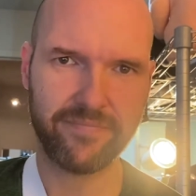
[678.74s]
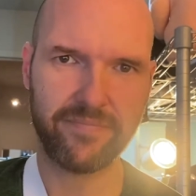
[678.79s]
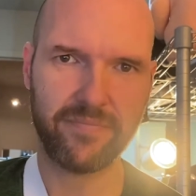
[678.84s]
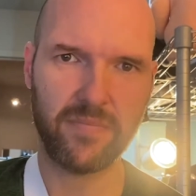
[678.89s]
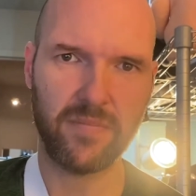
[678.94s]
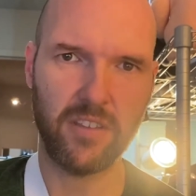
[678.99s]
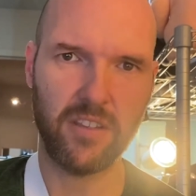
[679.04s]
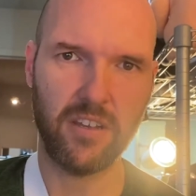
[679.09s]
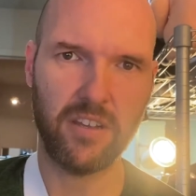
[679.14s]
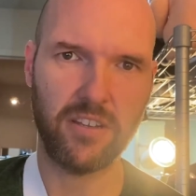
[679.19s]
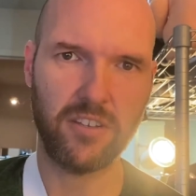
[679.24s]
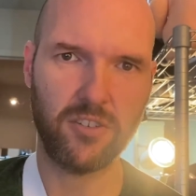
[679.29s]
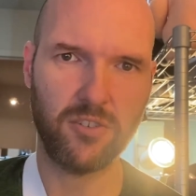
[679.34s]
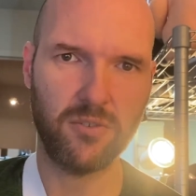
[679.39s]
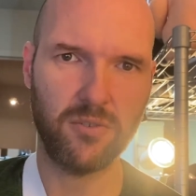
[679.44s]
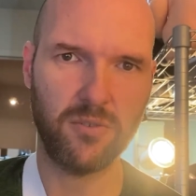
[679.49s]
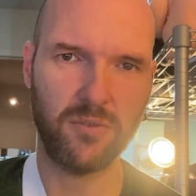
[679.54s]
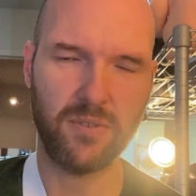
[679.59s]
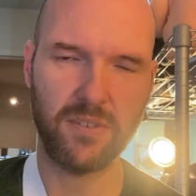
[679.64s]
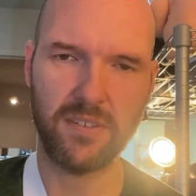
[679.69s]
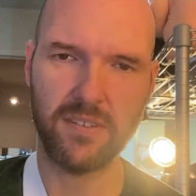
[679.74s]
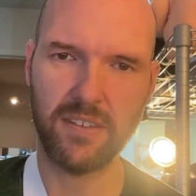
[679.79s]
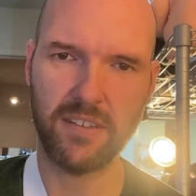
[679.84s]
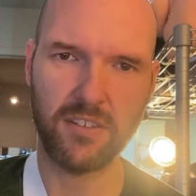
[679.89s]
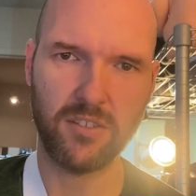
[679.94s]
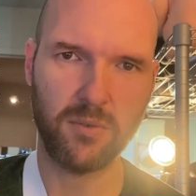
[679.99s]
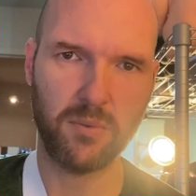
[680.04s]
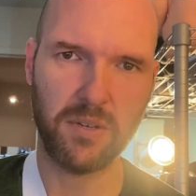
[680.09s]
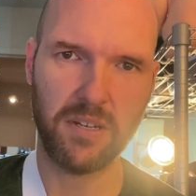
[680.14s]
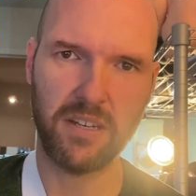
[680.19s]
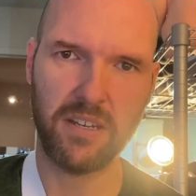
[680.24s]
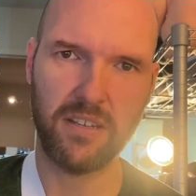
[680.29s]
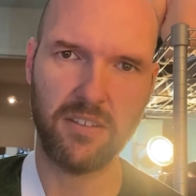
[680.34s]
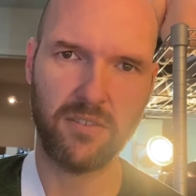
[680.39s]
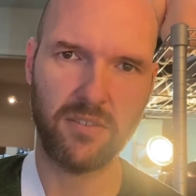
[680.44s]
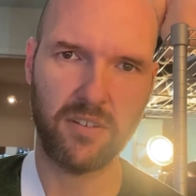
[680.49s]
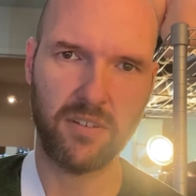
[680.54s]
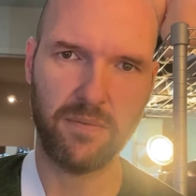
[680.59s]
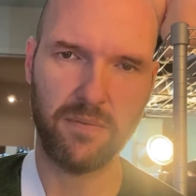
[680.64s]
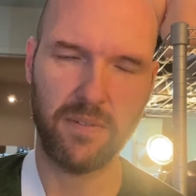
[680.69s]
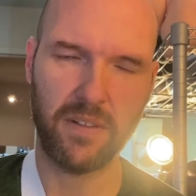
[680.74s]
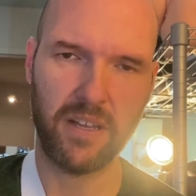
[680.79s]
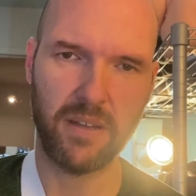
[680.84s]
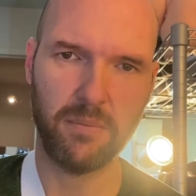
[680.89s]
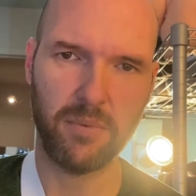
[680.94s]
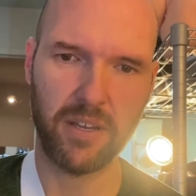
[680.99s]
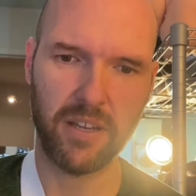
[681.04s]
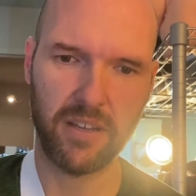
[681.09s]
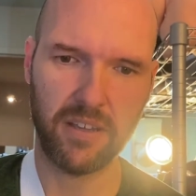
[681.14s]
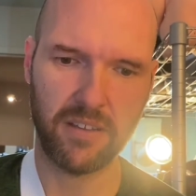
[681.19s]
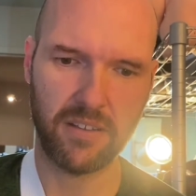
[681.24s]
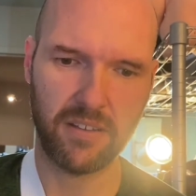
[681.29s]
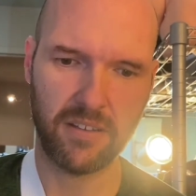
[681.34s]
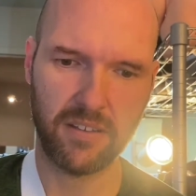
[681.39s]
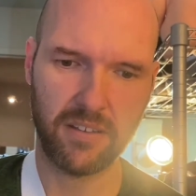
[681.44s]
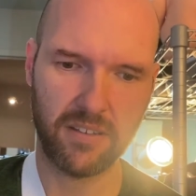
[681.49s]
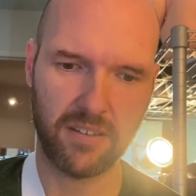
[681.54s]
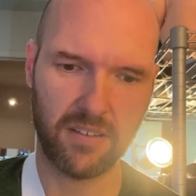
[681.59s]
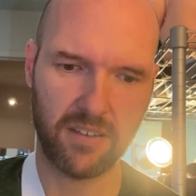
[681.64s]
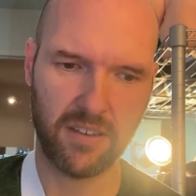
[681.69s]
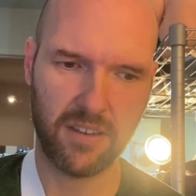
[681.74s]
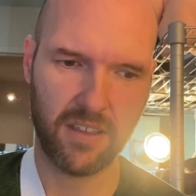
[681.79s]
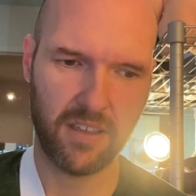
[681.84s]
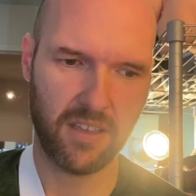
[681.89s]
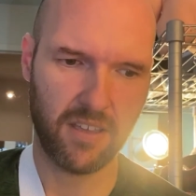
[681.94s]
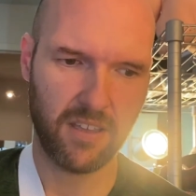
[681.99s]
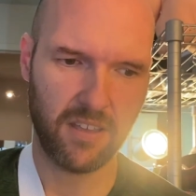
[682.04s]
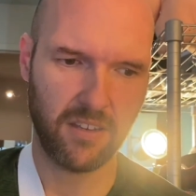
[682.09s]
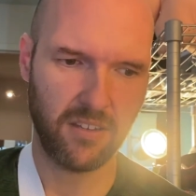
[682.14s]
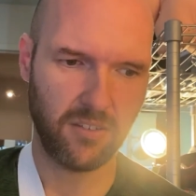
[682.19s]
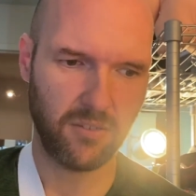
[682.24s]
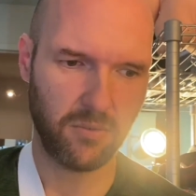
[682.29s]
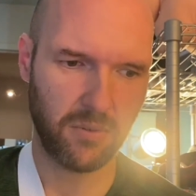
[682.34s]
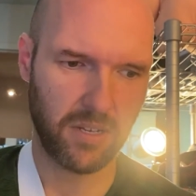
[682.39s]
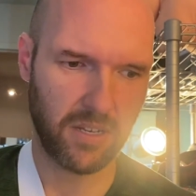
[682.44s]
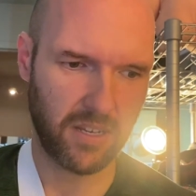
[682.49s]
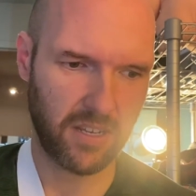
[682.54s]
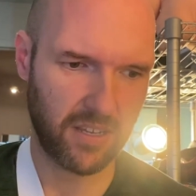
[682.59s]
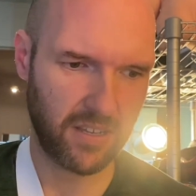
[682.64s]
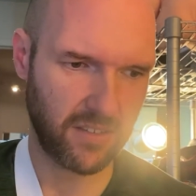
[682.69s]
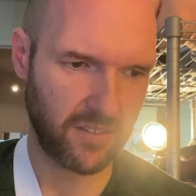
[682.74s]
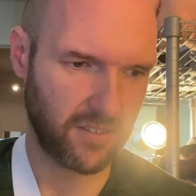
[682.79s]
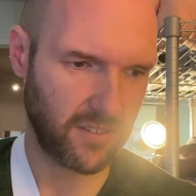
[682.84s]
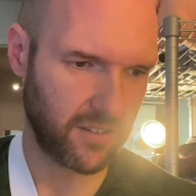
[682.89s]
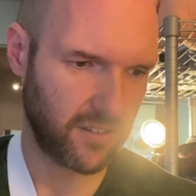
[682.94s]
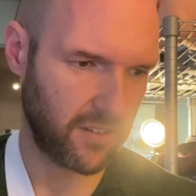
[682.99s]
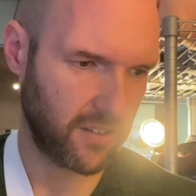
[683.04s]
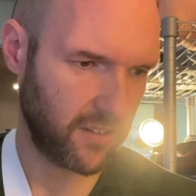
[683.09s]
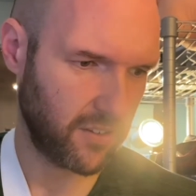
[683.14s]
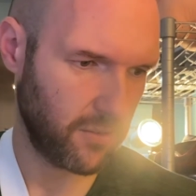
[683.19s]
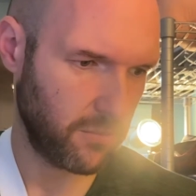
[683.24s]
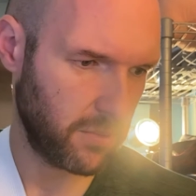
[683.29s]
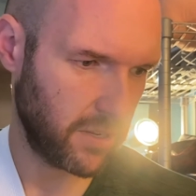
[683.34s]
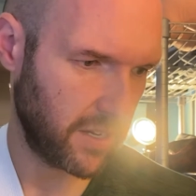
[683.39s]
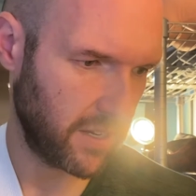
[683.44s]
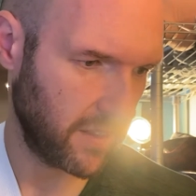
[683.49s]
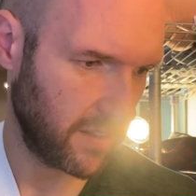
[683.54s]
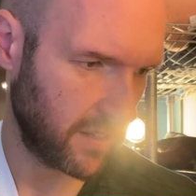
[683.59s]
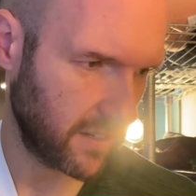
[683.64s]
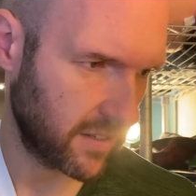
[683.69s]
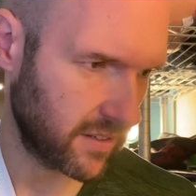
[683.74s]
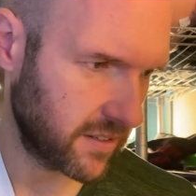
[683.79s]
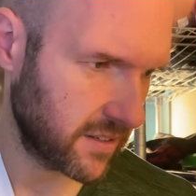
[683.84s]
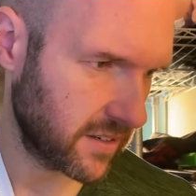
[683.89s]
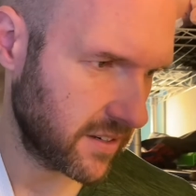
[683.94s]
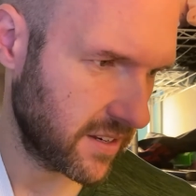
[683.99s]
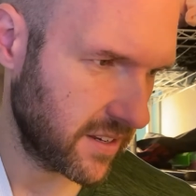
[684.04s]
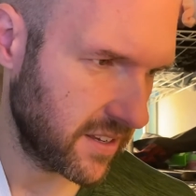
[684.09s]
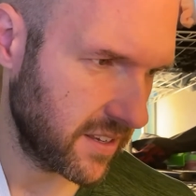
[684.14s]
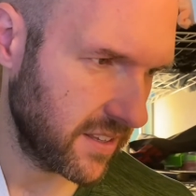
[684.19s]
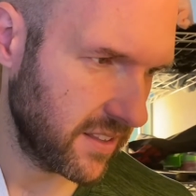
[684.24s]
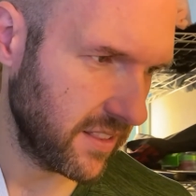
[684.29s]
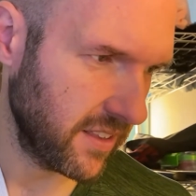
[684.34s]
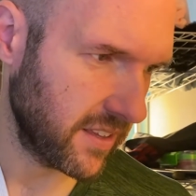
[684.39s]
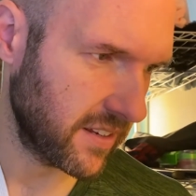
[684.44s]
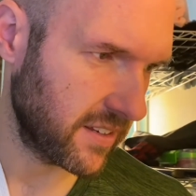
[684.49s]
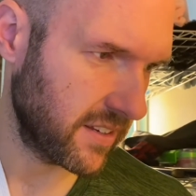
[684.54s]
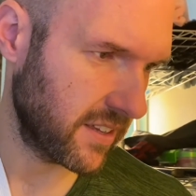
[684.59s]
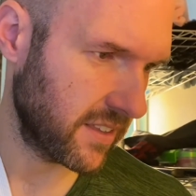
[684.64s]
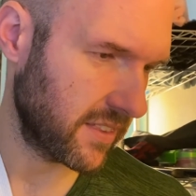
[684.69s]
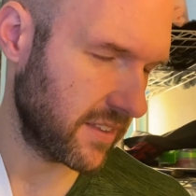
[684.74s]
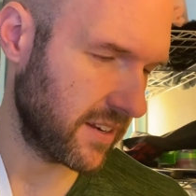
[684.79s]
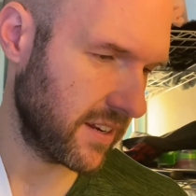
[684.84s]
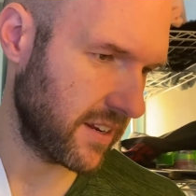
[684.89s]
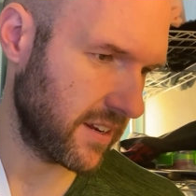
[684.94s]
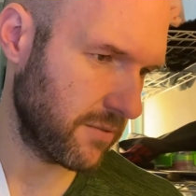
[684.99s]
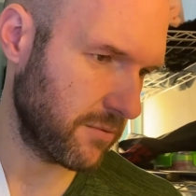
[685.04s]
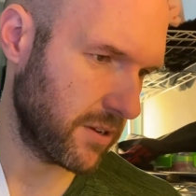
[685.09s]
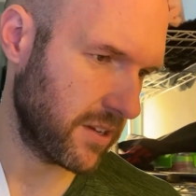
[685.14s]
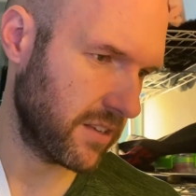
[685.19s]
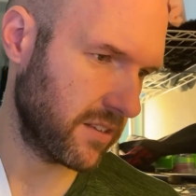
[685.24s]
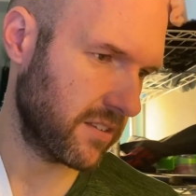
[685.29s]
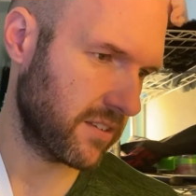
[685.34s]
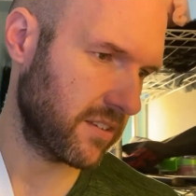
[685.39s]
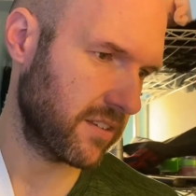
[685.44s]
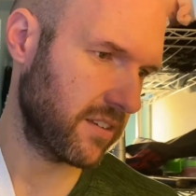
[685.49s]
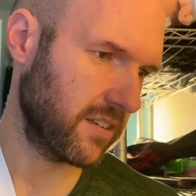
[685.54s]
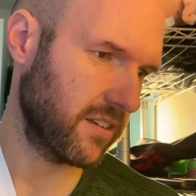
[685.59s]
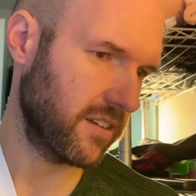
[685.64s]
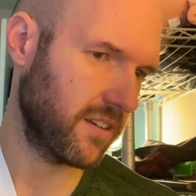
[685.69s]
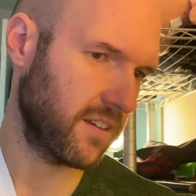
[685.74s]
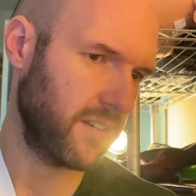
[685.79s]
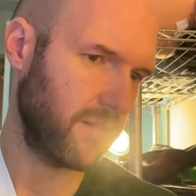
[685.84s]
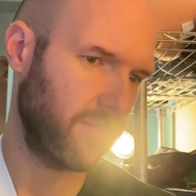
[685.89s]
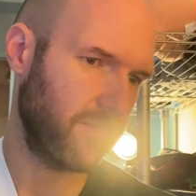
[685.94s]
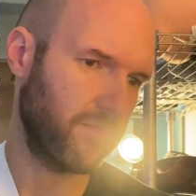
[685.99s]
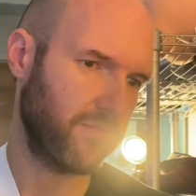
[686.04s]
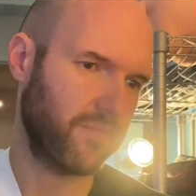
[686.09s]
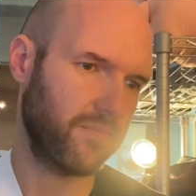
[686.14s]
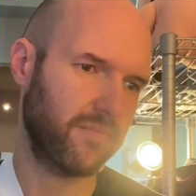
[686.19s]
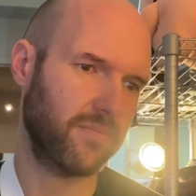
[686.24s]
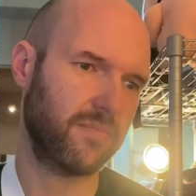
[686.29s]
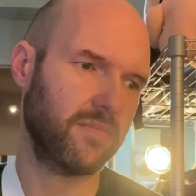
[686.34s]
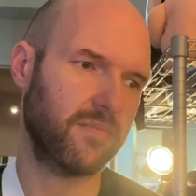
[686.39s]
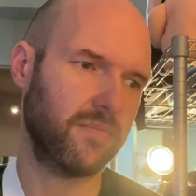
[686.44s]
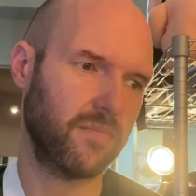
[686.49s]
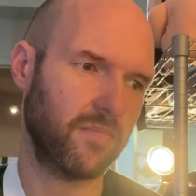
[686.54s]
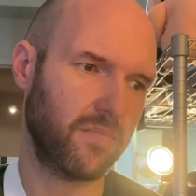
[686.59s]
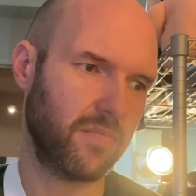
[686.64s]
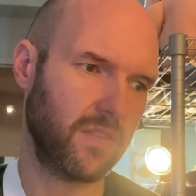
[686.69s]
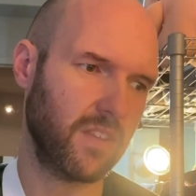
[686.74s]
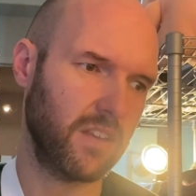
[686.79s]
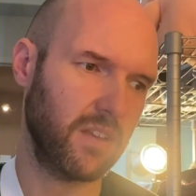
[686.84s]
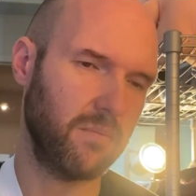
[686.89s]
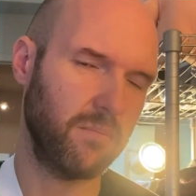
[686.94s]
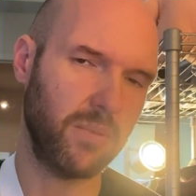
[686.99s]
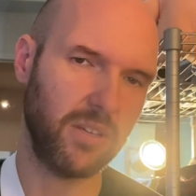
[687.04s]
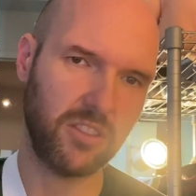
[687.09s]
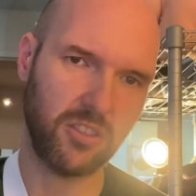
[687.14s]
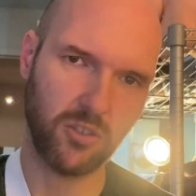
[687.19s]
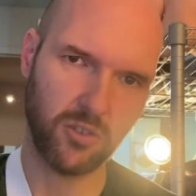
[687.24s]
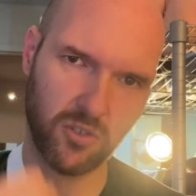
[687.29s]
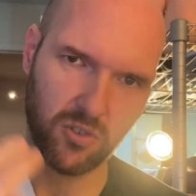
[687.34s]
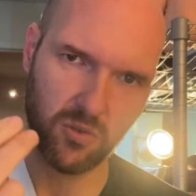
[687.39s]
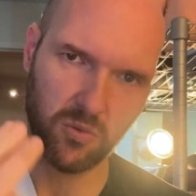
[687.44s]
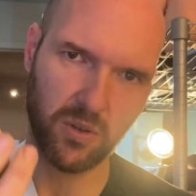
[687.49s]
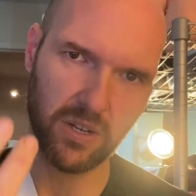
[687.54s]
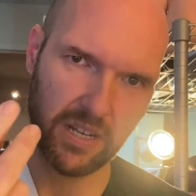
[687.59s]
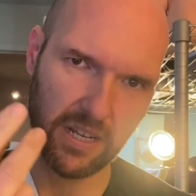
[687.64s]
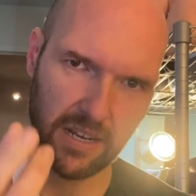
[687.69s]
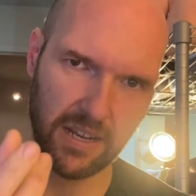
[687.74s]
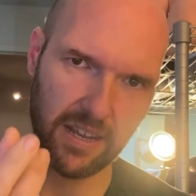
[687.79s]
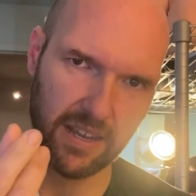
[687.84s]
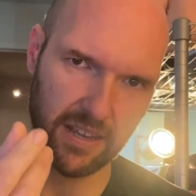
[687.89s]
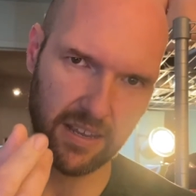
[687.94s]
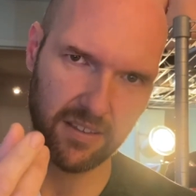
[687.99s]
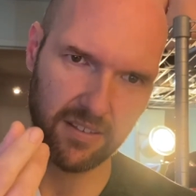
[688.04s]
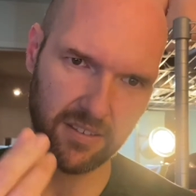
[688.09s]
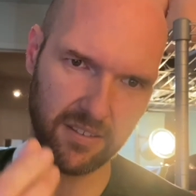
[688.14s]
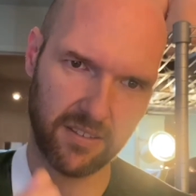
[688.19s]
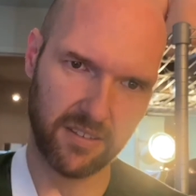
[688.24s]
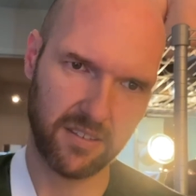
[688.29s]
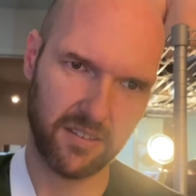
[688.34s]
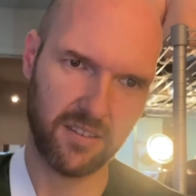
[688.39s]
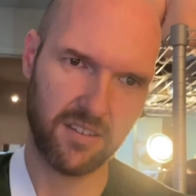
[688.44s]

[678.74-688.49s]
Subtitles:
the honest truth is like 20 days are going to fly by. 20 days are going to go by like nothing anyways. But those 20 days